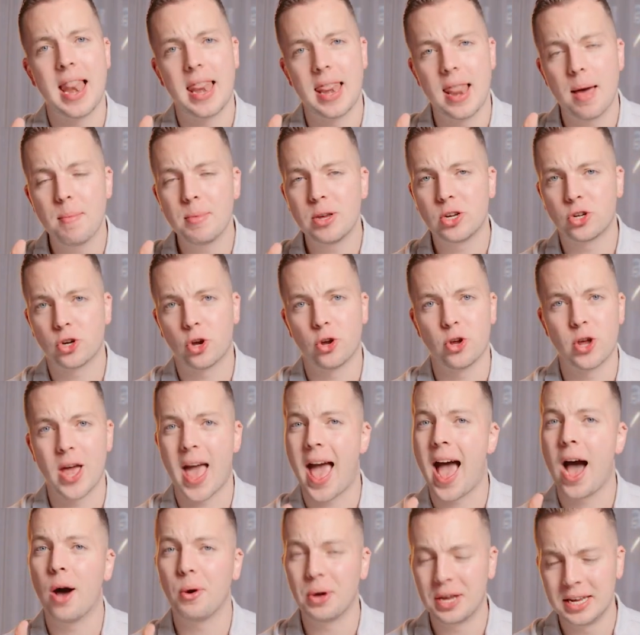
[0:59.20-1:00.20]
and let me show you
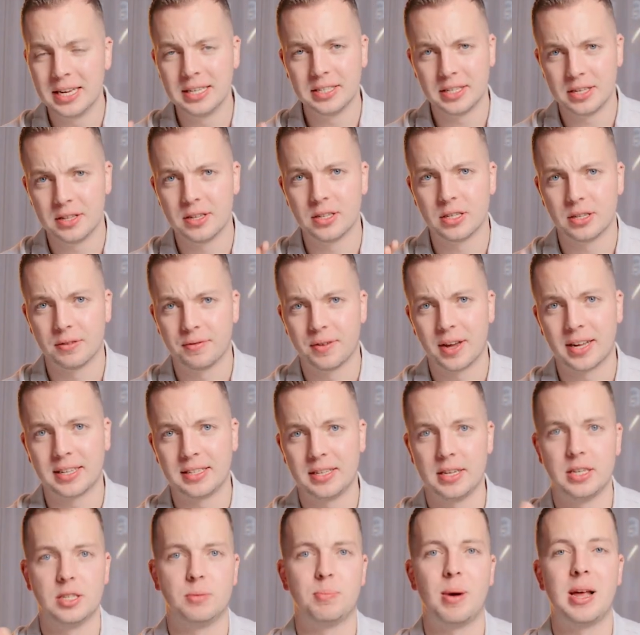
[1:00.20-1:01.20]
how easy this effect
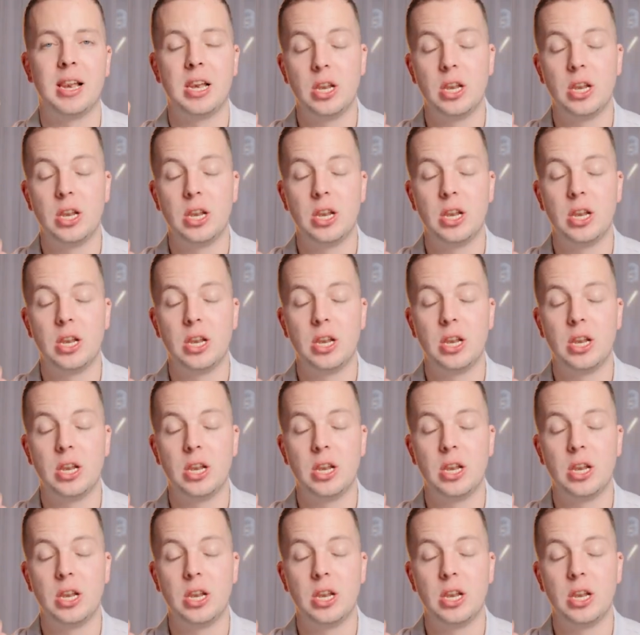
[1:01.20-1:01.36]
is by